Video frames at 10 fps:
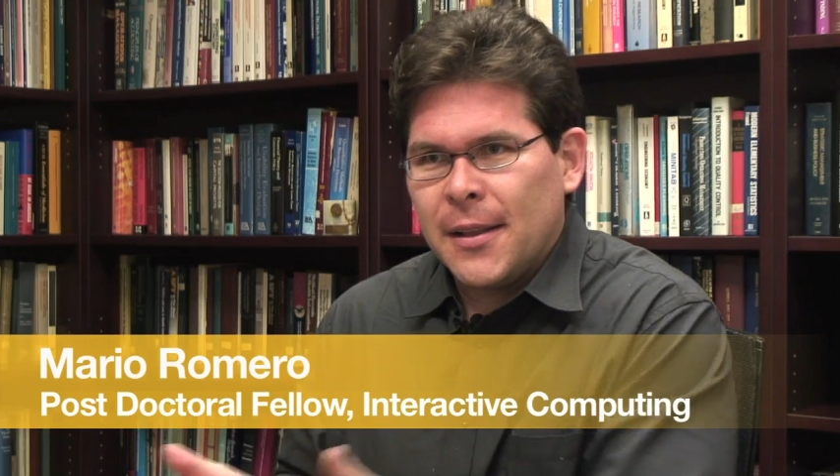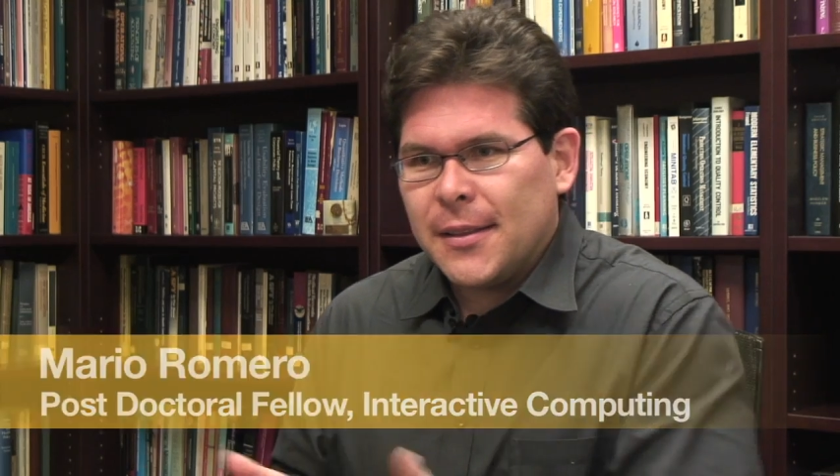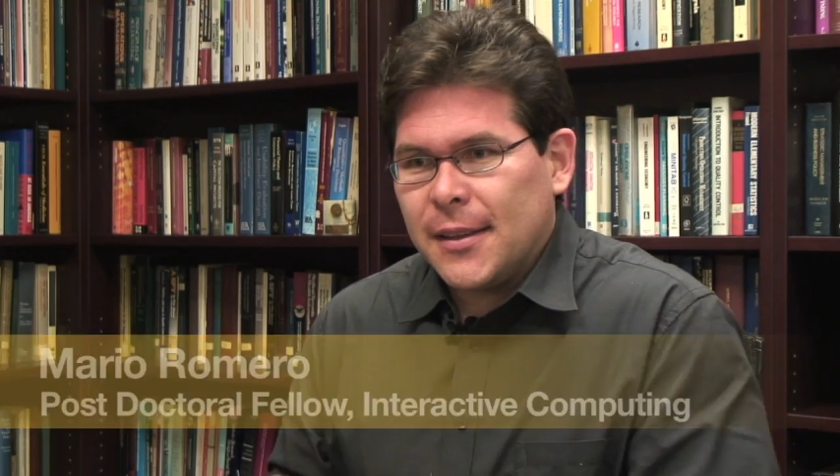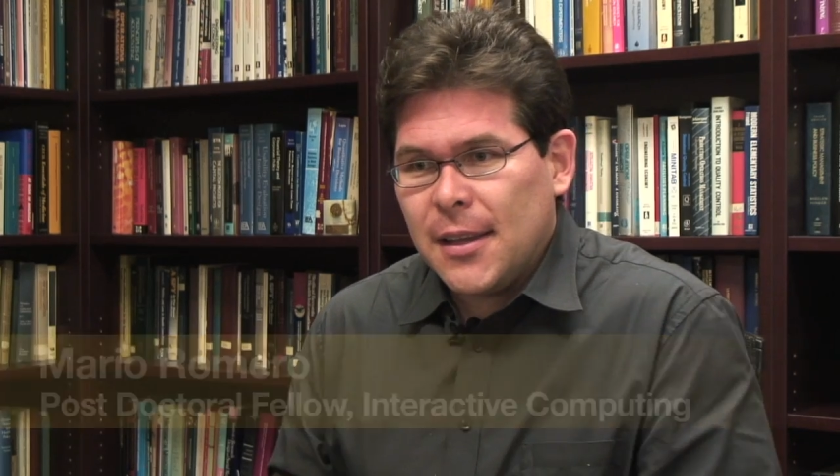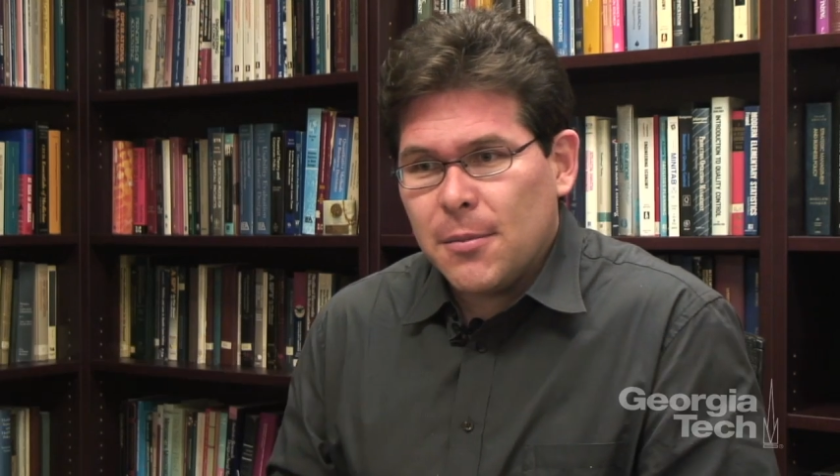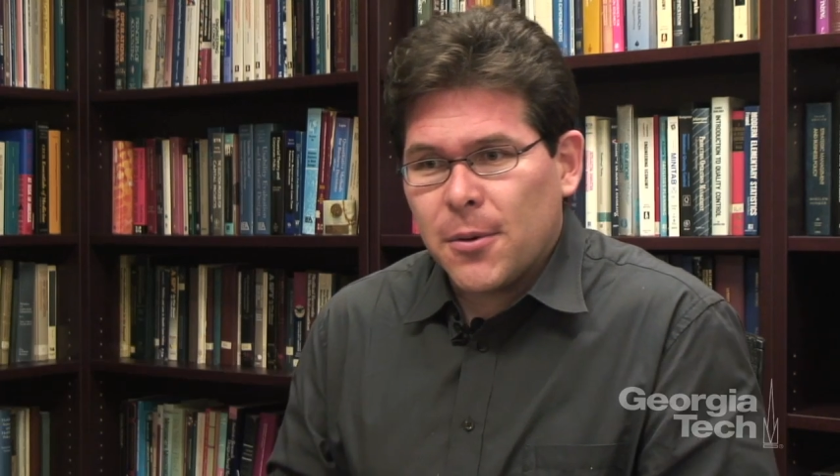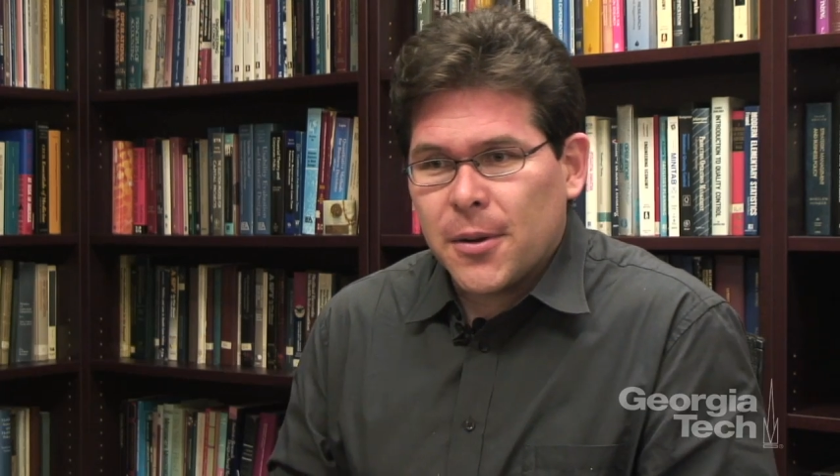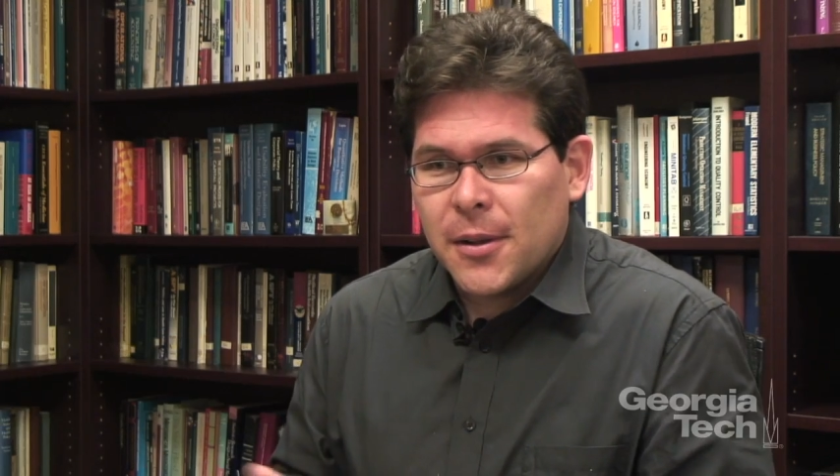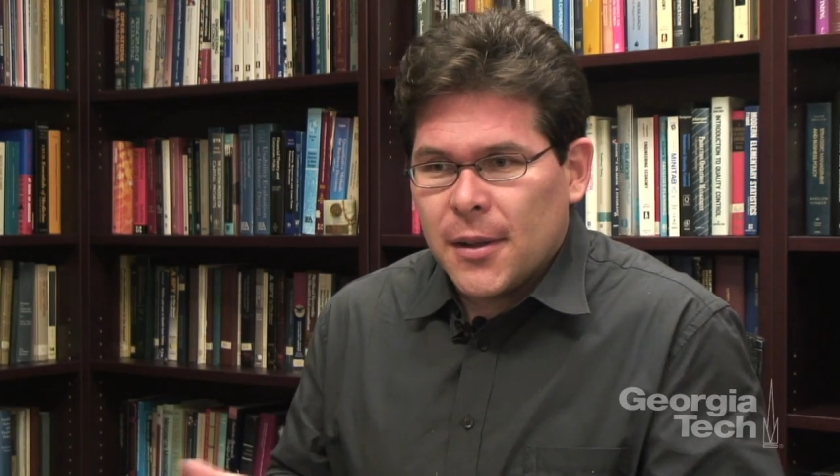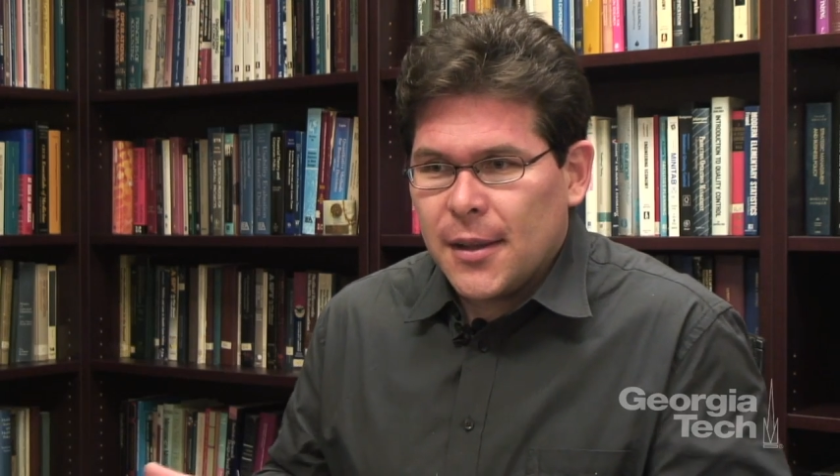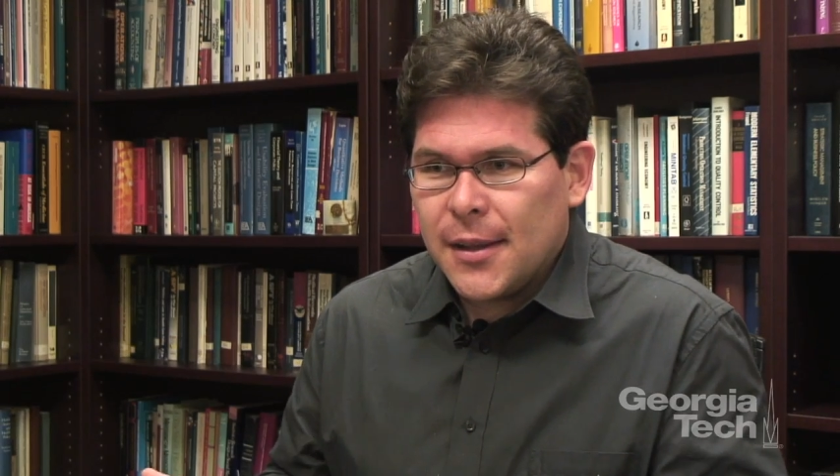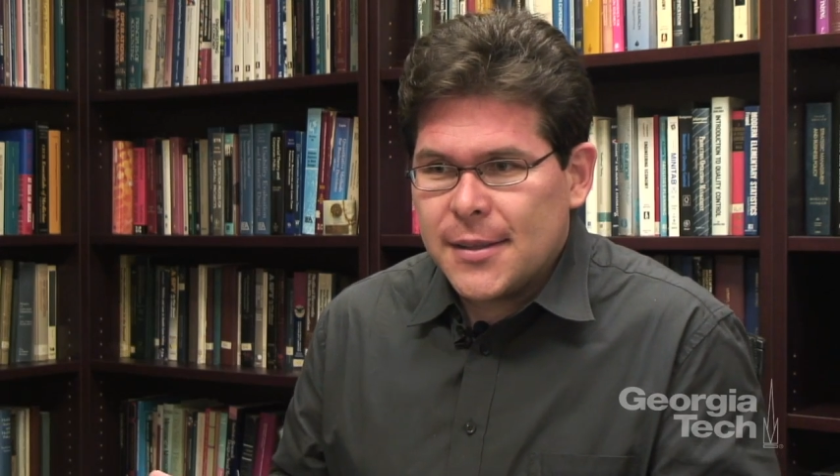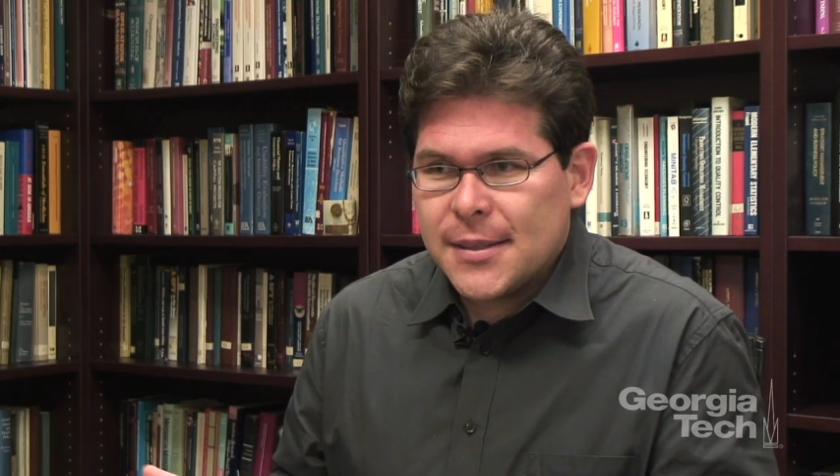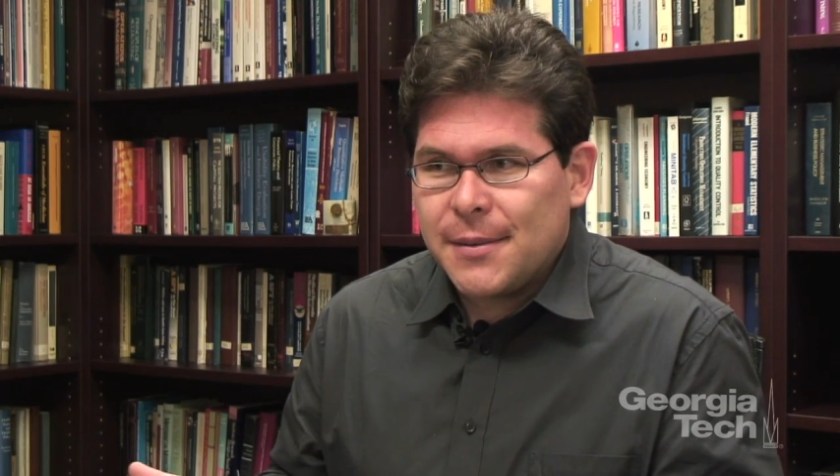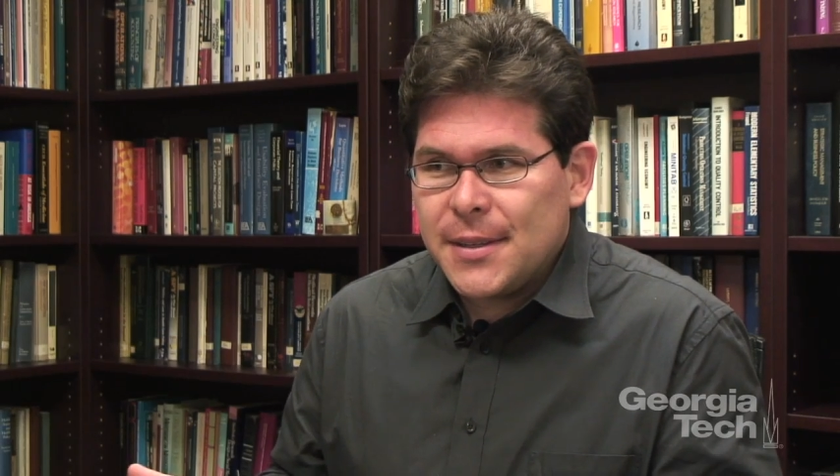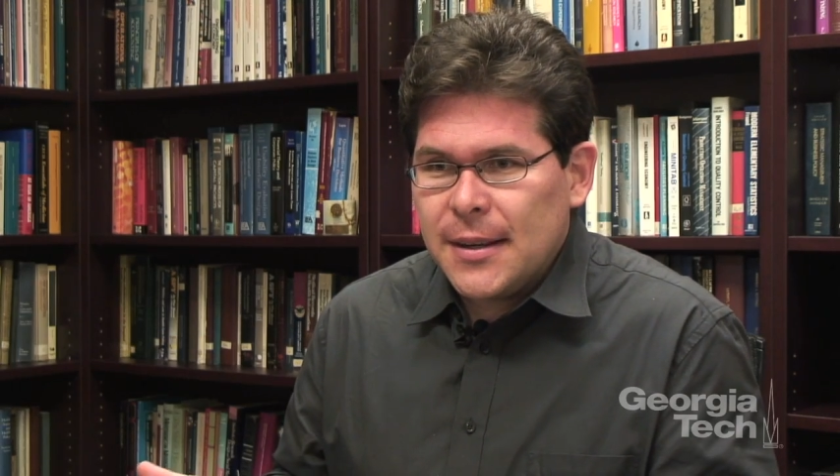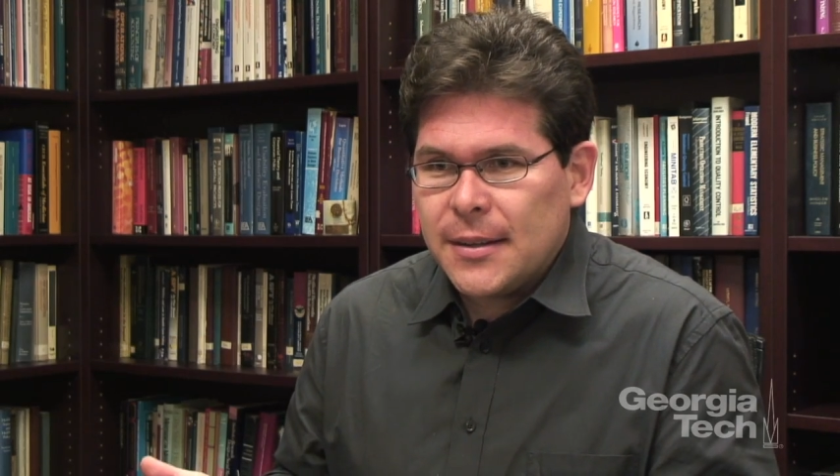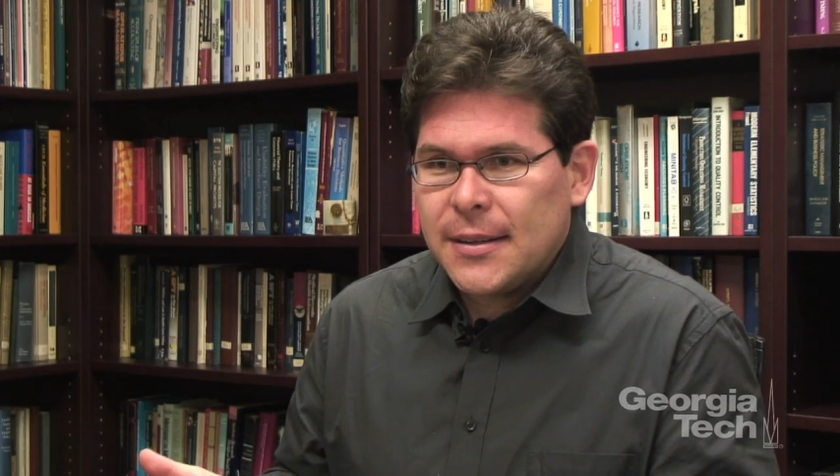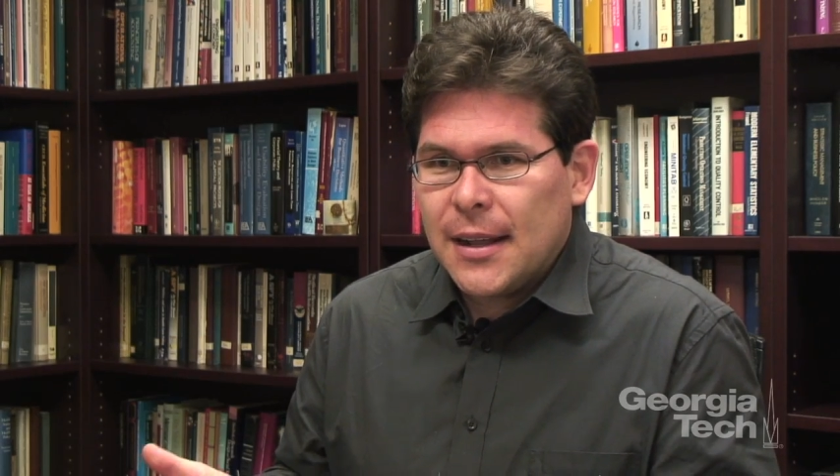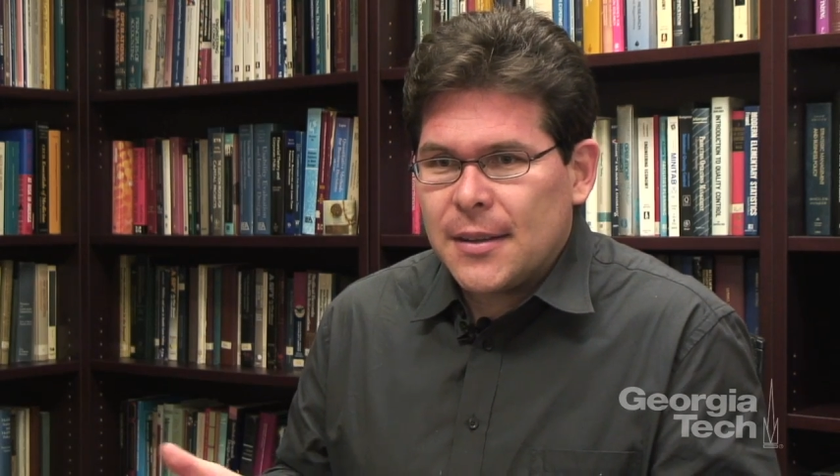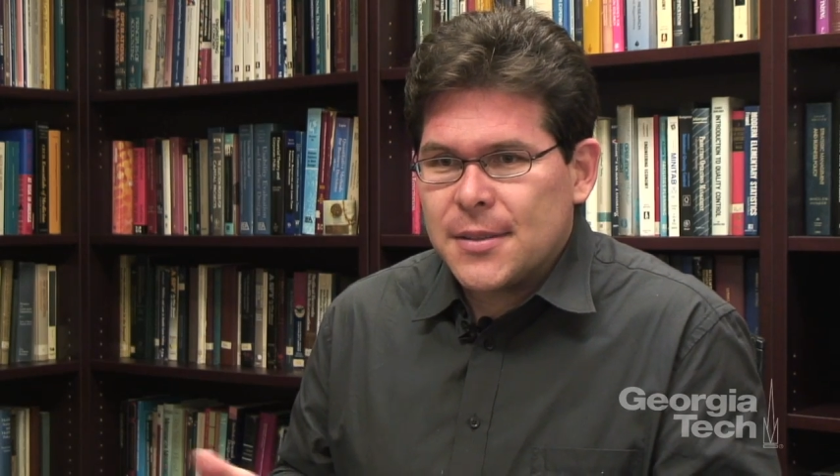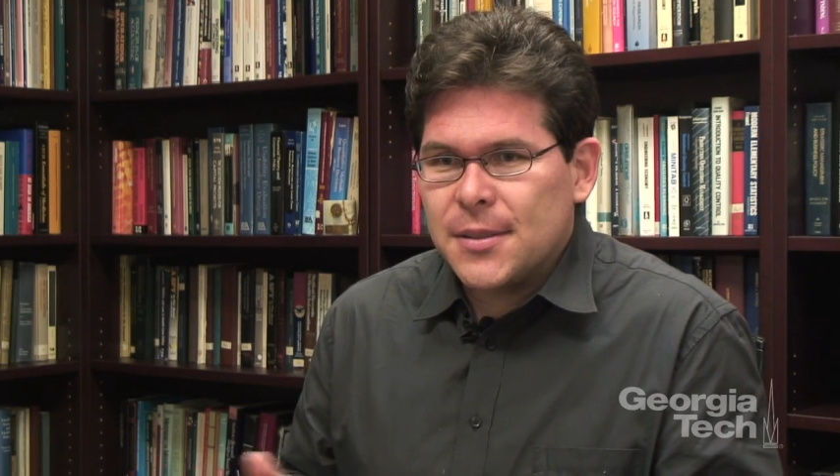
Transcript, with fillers: The keyboard is $1,700.